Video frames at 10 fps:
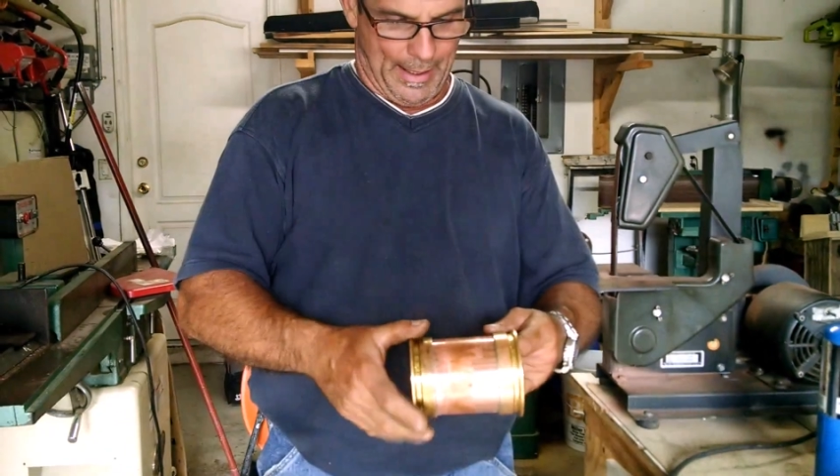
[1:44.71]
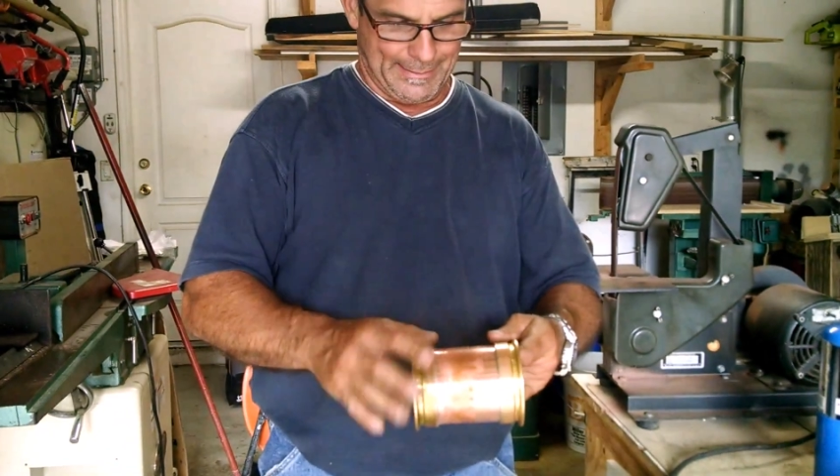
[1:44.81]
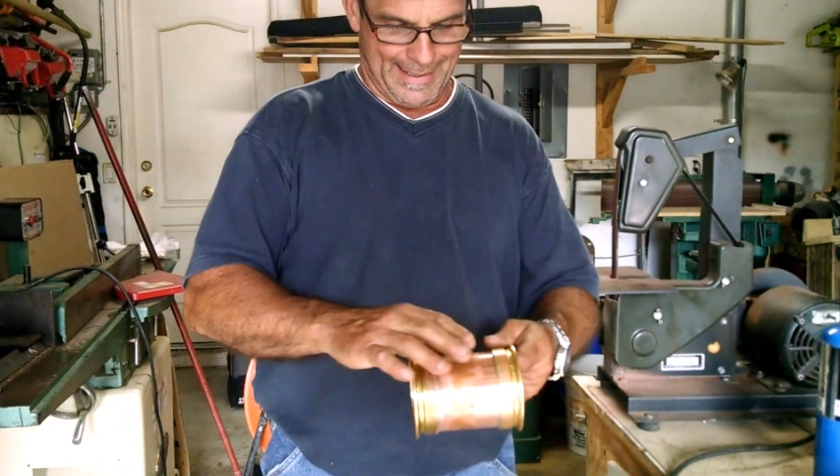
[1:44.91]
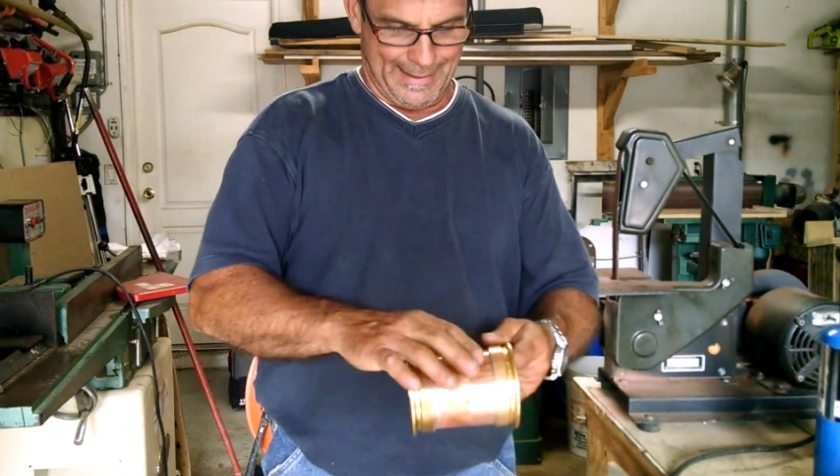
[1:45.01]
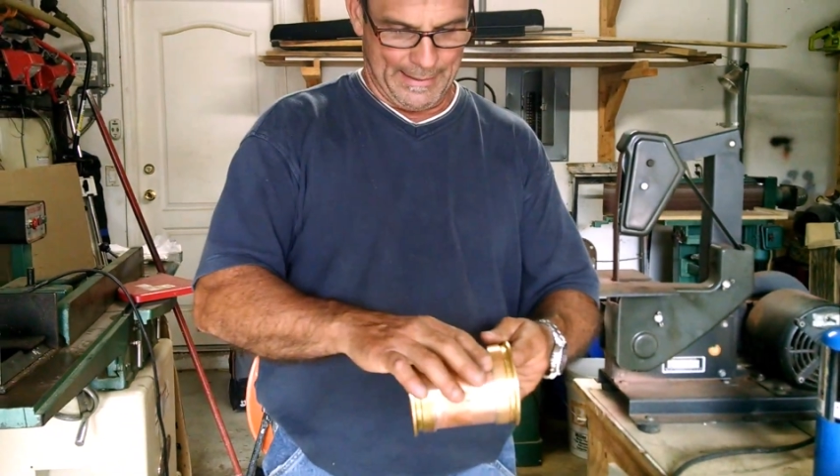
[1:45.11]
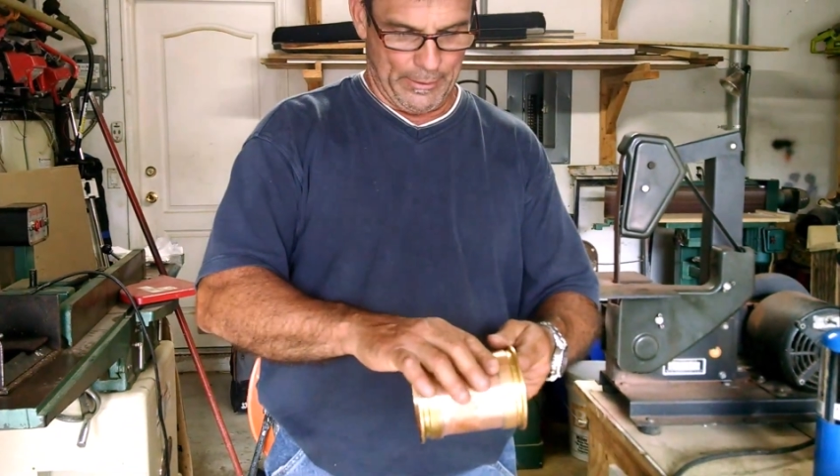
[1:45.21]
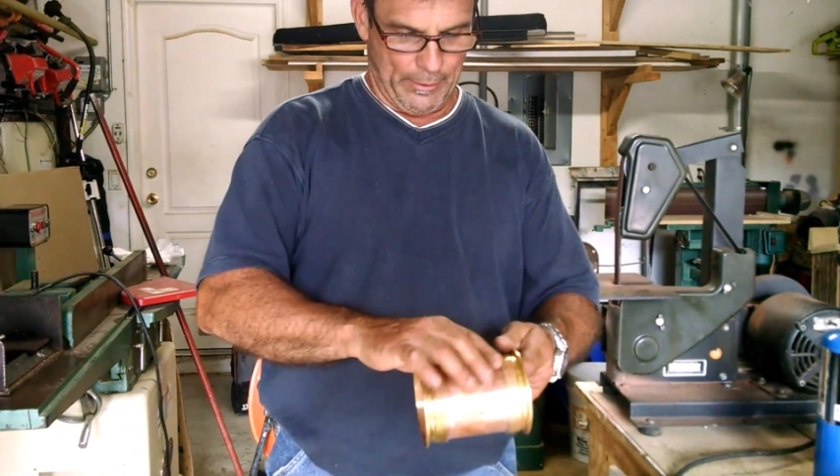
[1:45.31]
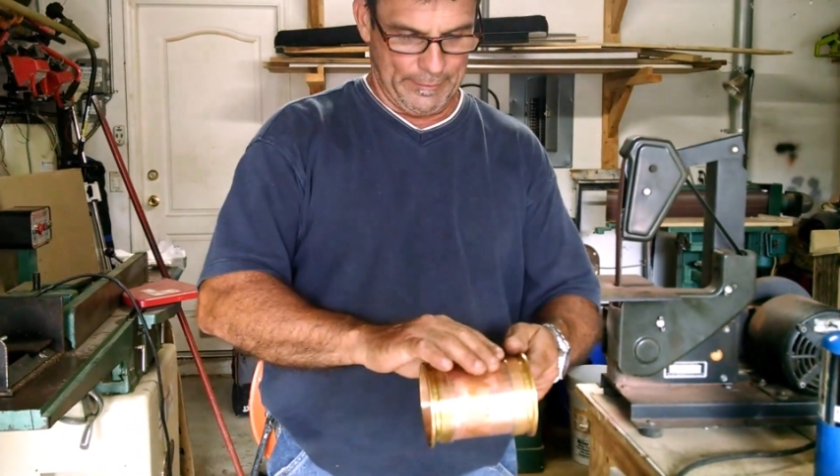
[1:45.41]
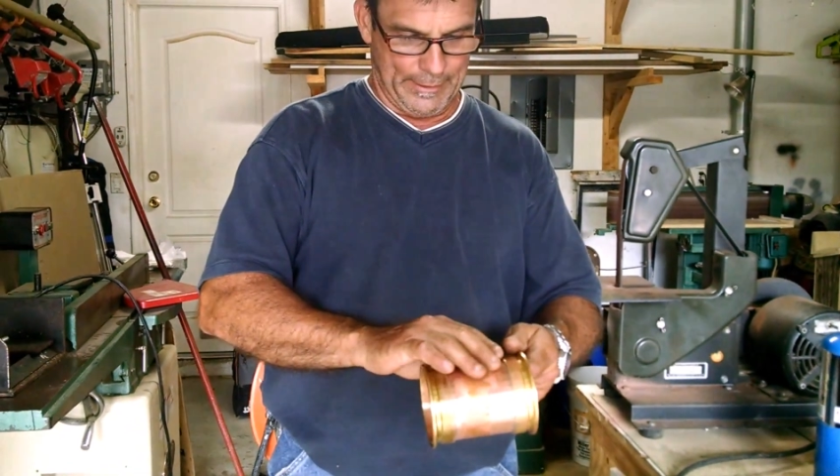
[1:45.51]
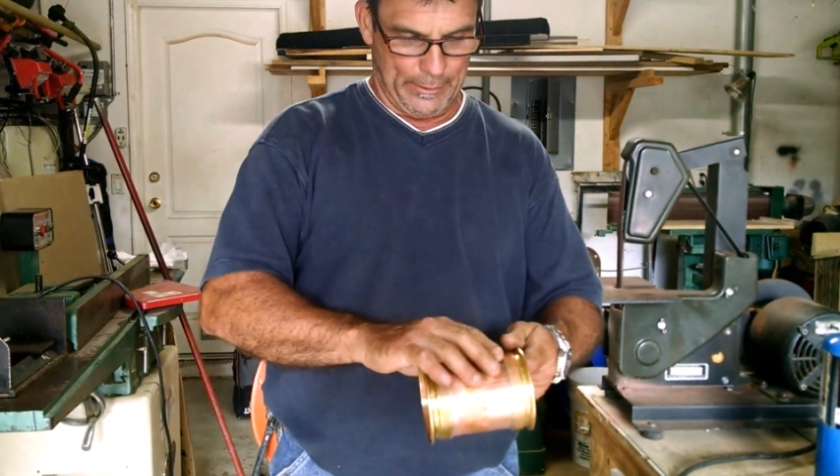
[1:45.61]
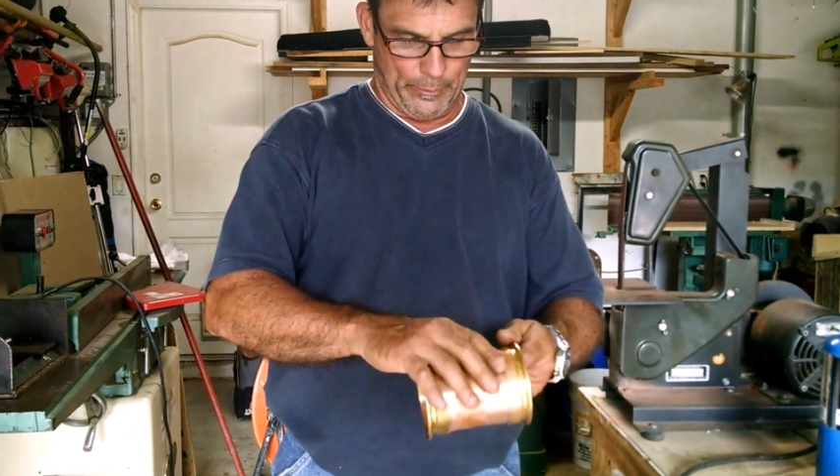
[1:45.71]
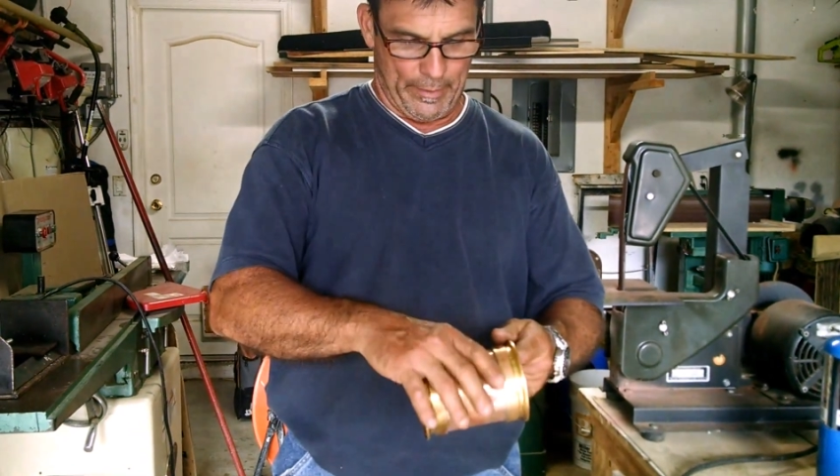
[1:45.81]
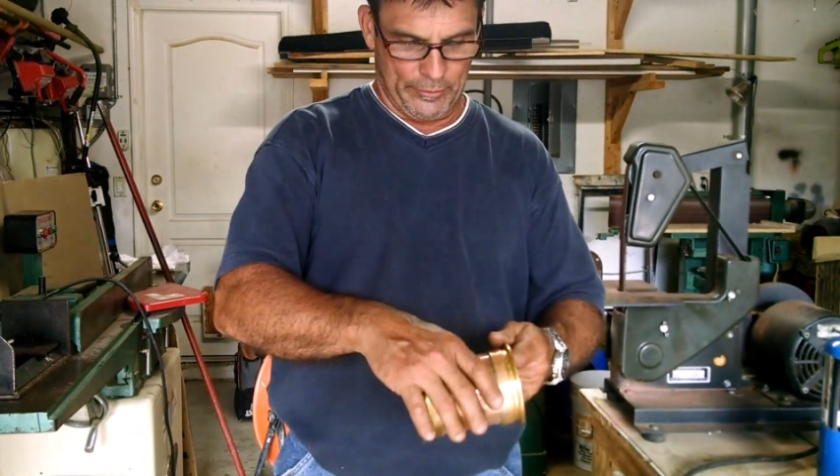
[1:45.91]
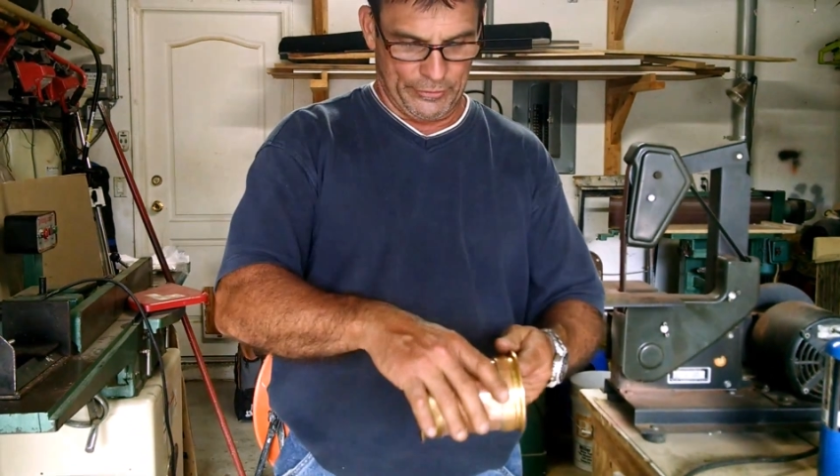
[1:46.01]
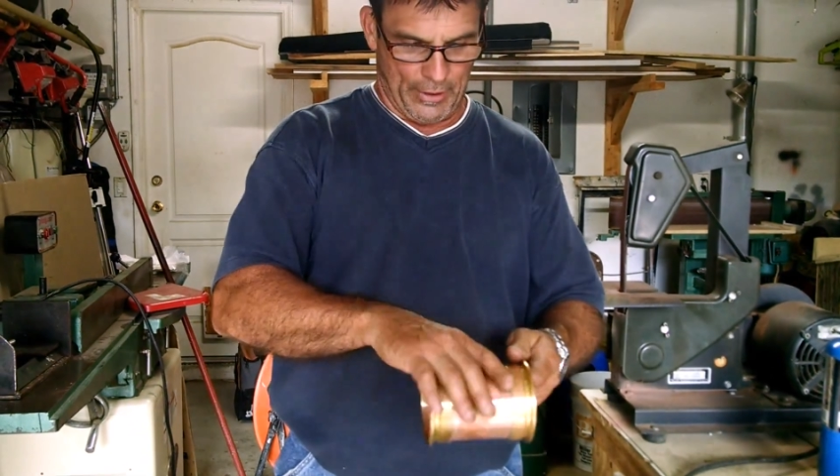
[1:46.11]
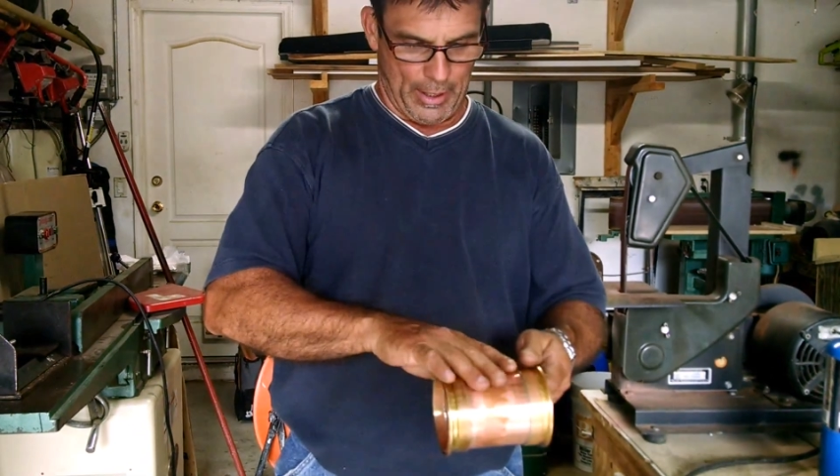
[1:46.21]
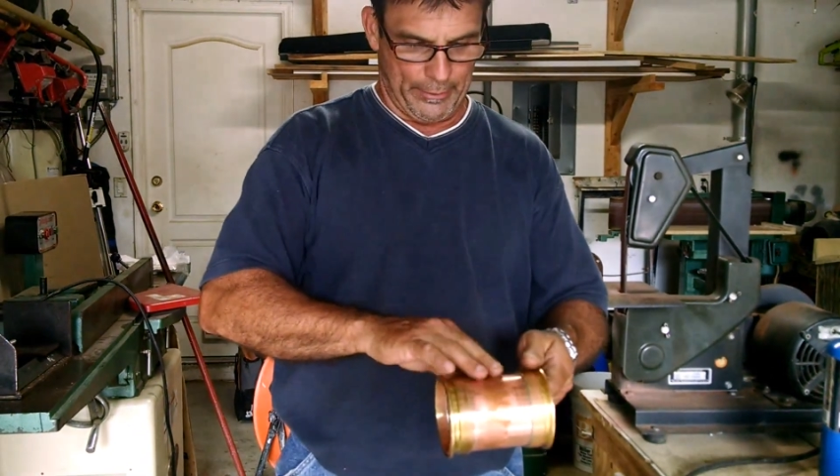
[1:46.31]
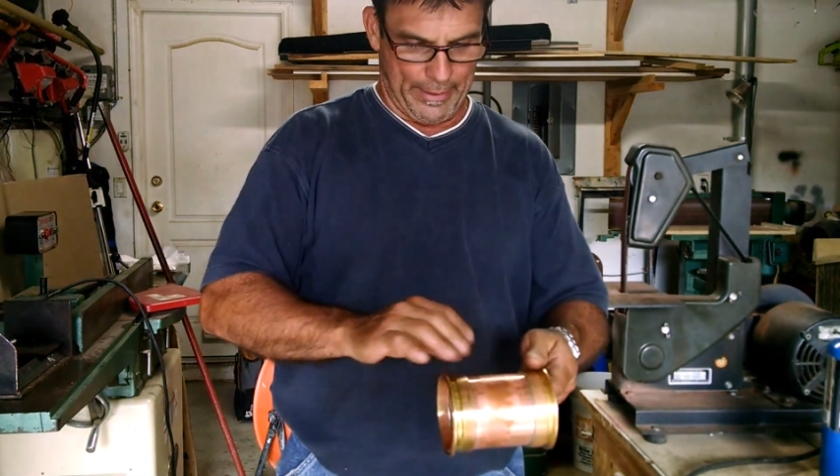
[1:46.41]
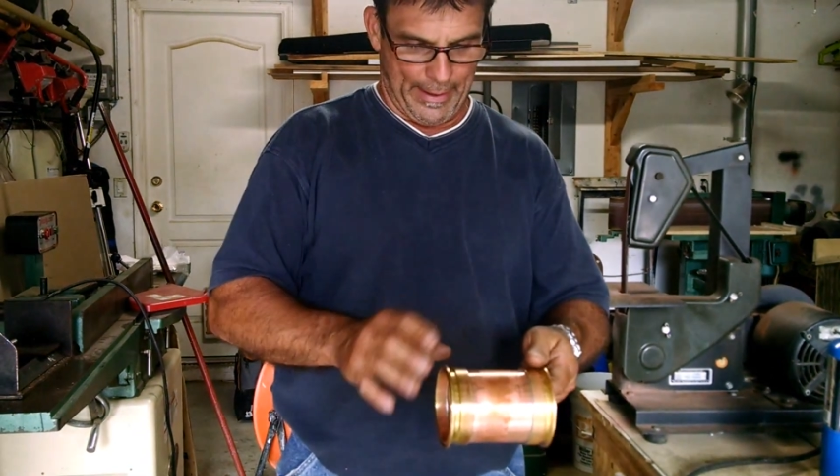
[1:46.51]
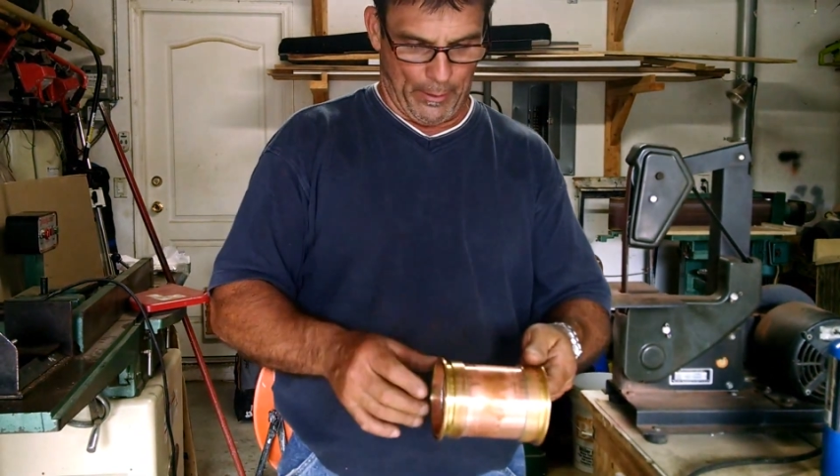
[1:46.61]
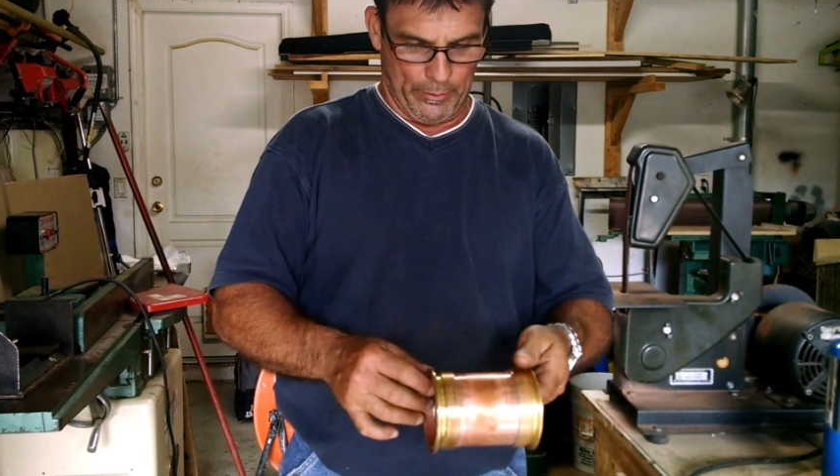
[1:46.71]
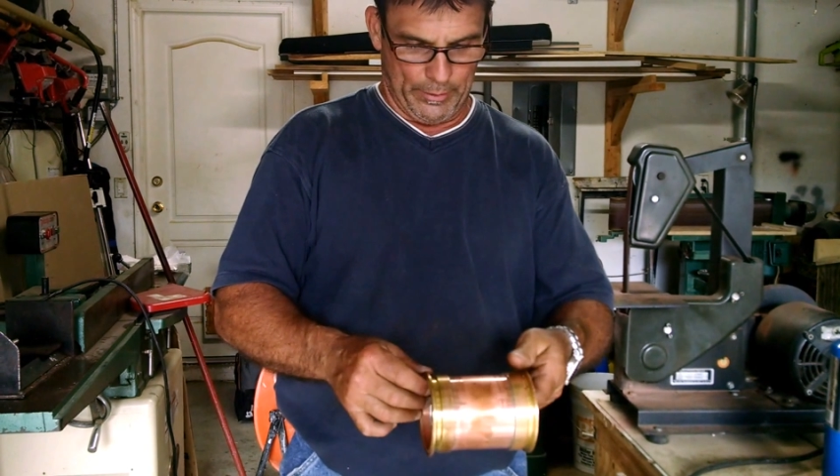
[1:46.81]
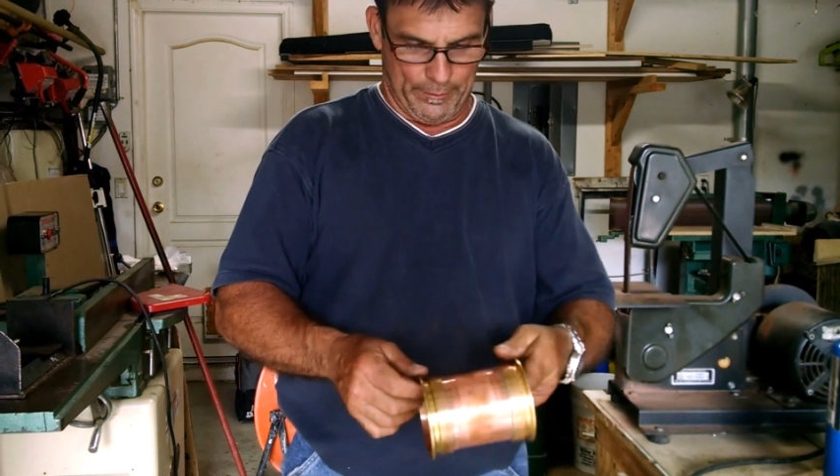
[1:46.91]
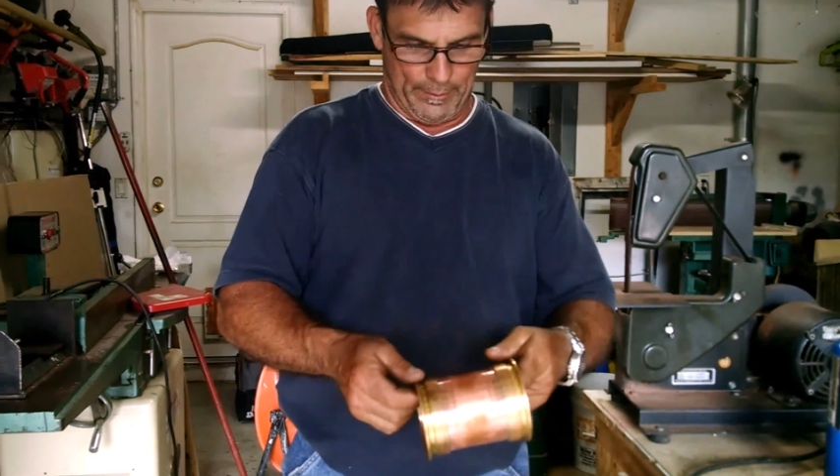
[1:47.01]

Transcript: I take care of and get rid of the solder now.